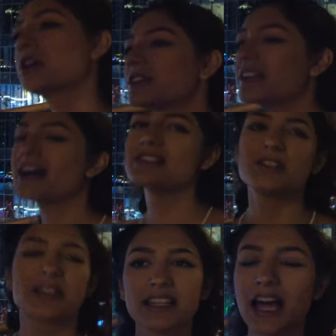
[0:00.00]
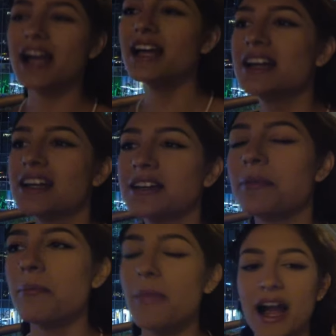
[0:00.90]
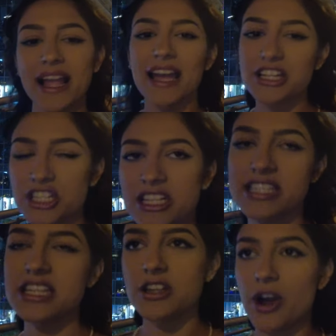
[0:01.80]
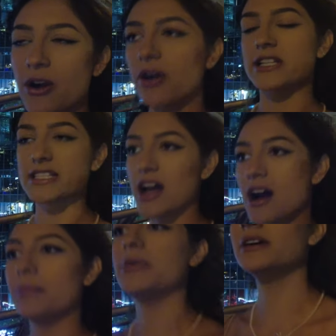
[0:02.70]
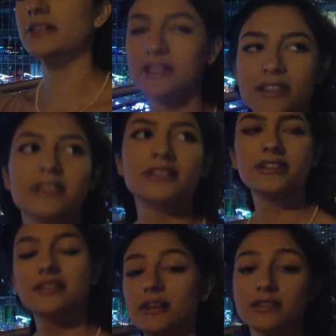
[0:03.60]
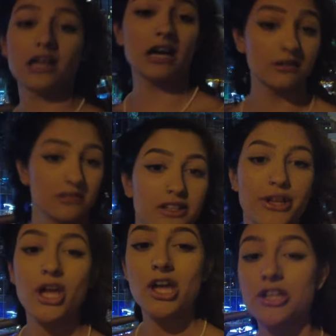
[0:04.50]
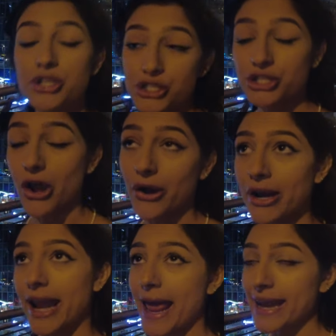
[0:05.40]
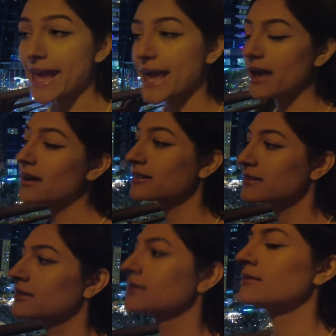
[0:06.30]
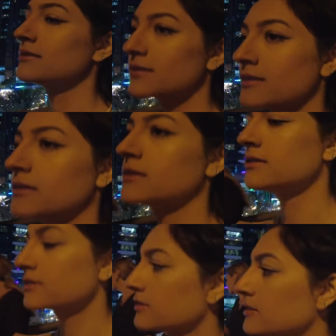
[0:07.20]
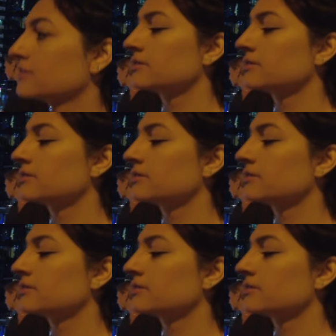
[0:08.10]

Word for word: good, nice looking, like speak up, my age Latino on his arm. Yeah, yeah. I was like, oh. Yeah, well, to daddy. be fair, you never know out here. It could just be.